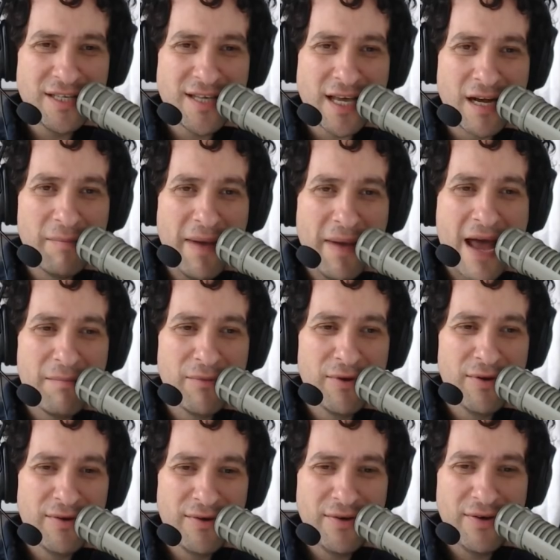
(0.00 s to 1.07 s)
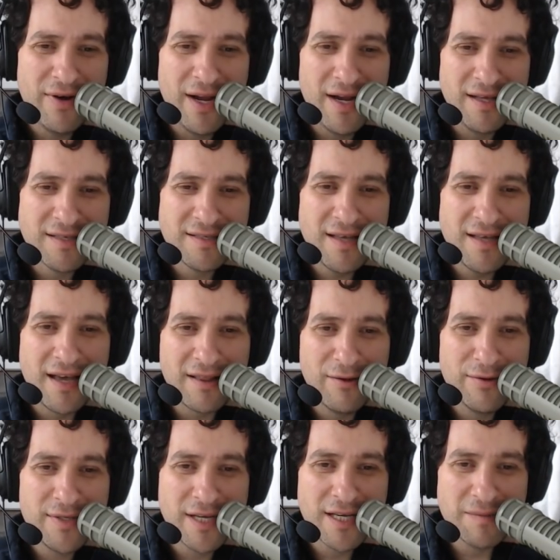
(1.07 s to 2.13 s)
and he's like in a bad mood, and he's like
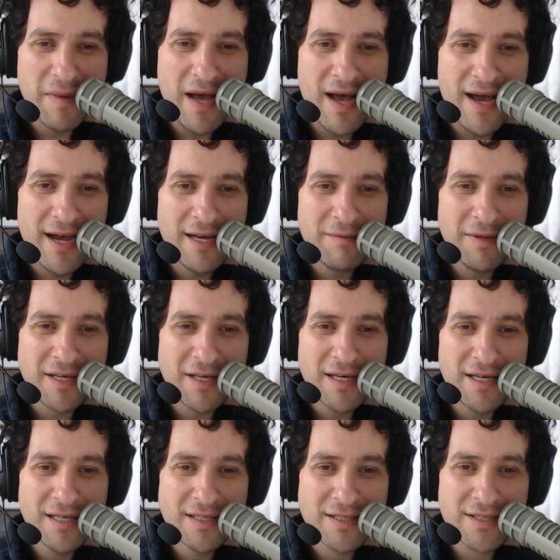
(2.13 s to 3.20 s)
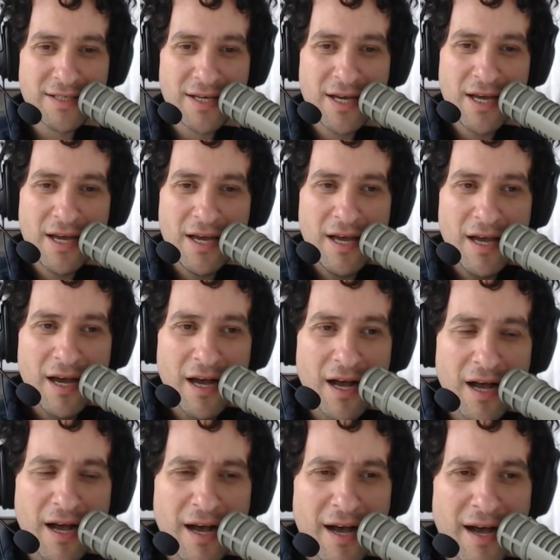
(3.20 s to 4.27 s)
losing his mind because
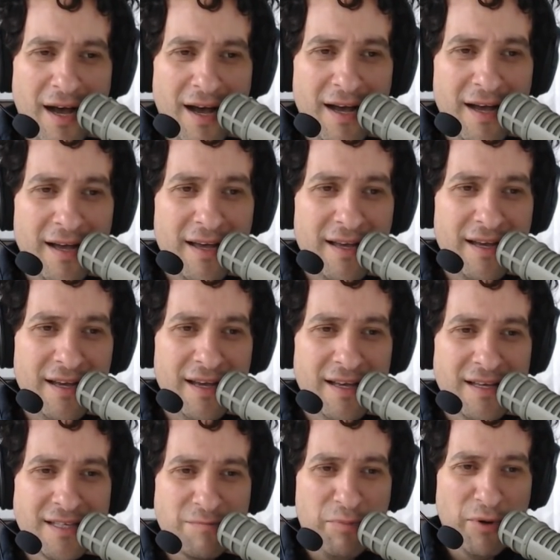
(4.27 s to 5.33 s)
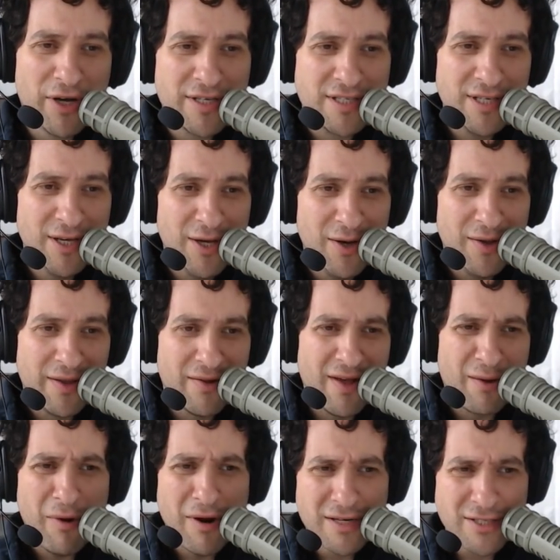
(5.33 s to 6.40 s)
his book's due, and they're
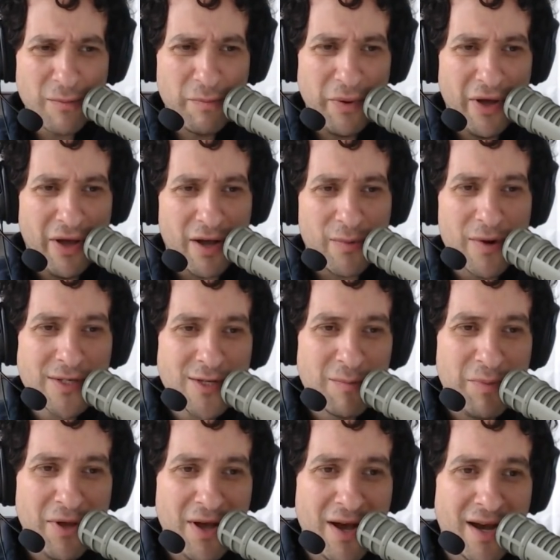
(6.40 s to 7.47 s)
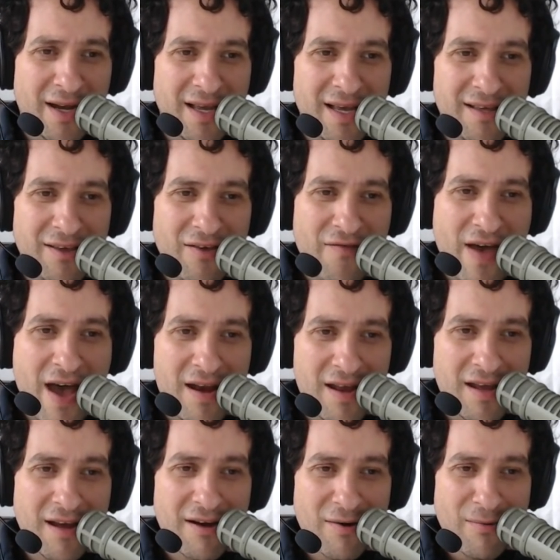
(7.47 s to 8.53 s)
like, "Where's your book? Where's your book? You've had
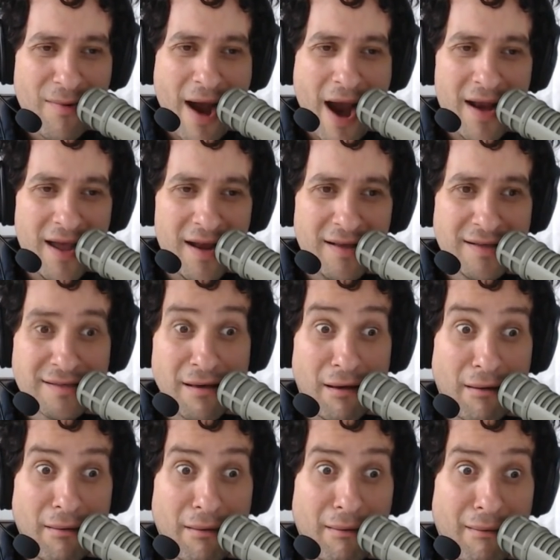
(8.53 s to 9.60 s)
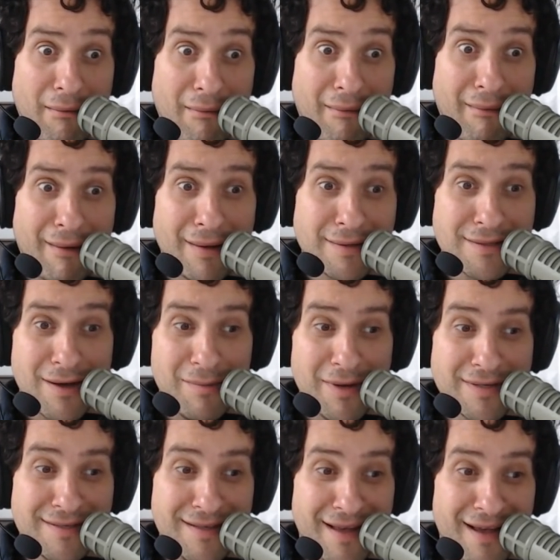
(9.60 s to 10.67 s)
a year to write it." And he's like, "Oh, it's
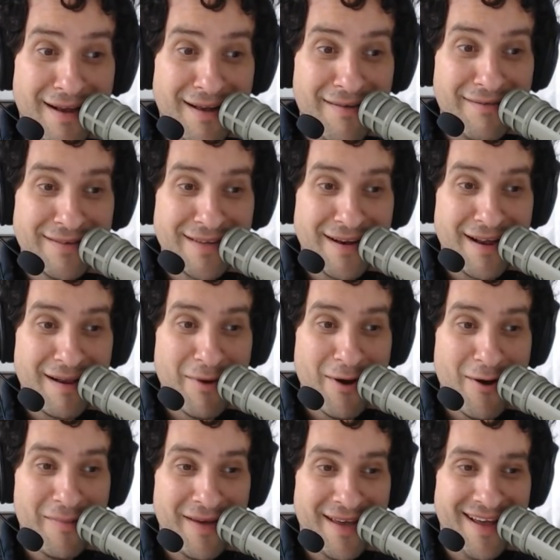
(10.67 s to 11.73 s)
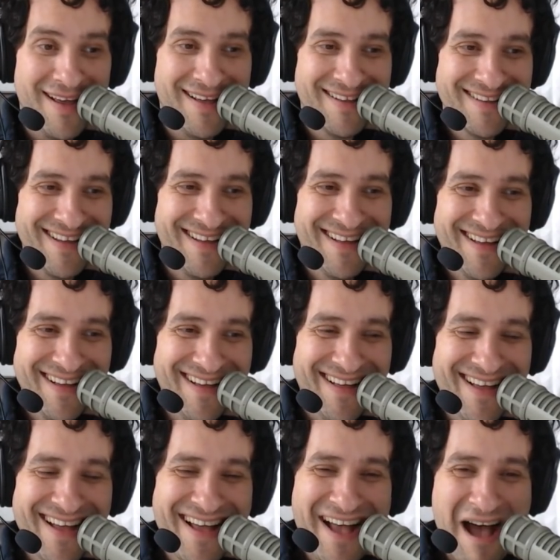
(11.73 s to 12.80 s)
almost done. I haven't done any moment."
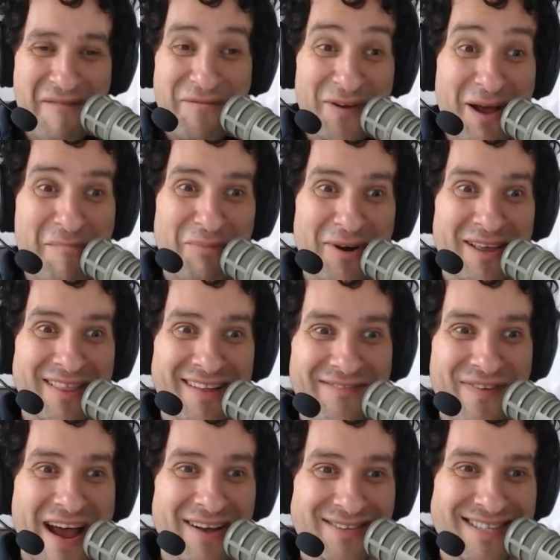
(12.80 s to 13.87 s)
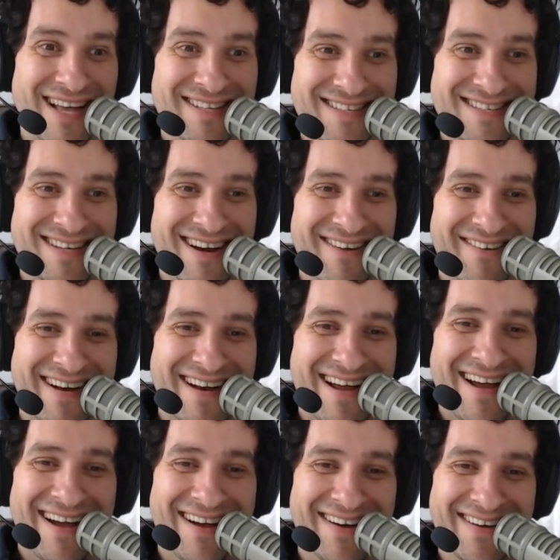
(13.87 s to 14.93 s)
I'm putting the final sentences on it right
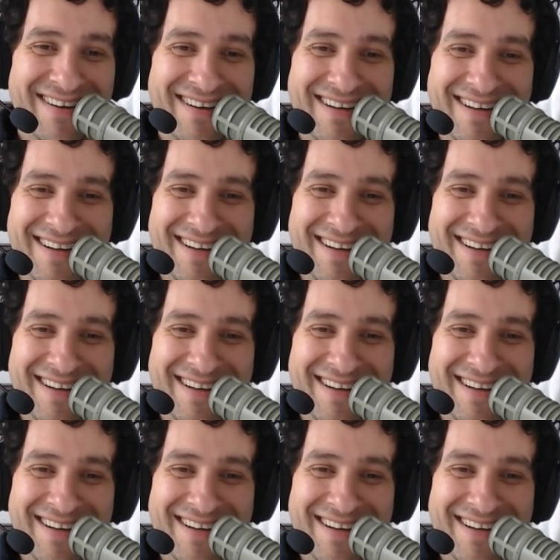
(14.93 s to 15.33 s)
now.